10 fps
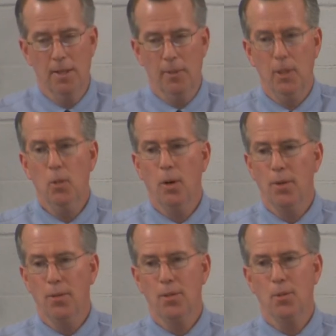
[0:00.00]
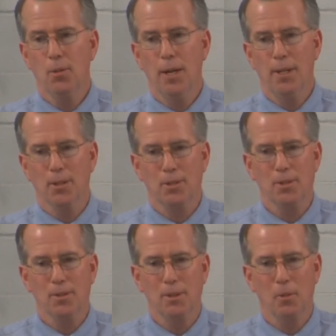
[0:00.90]
I mean, who are the two
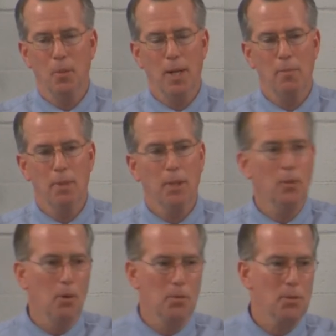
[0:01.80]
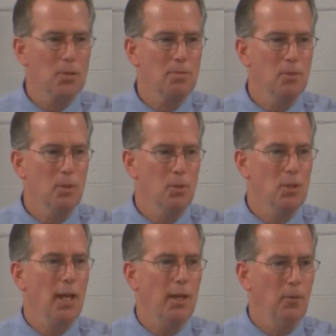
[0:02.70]
greatest? You know, we might bicker over who the
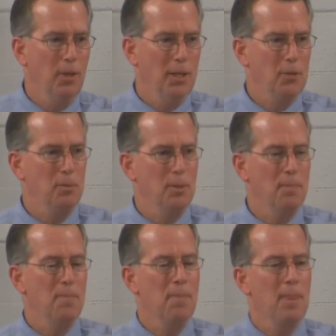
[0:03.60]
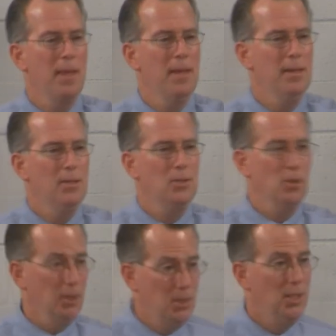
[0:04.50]
second one is, but
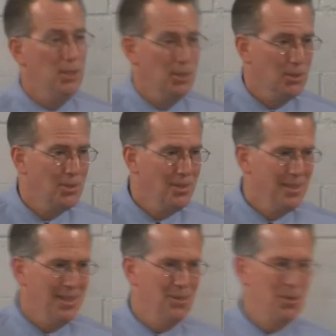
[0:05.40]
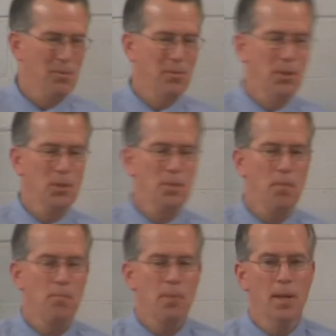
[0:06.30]
certainly Jesus, you know, is the first.
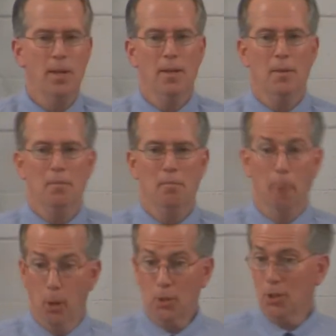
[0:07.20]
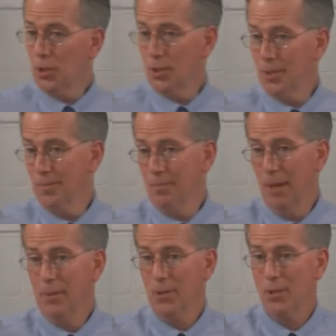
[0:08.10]
Moses,
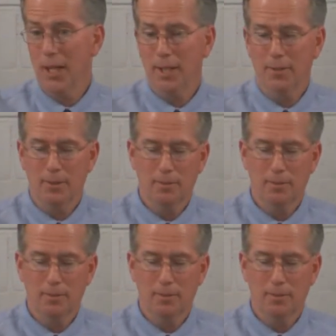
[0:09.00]
maybe the second.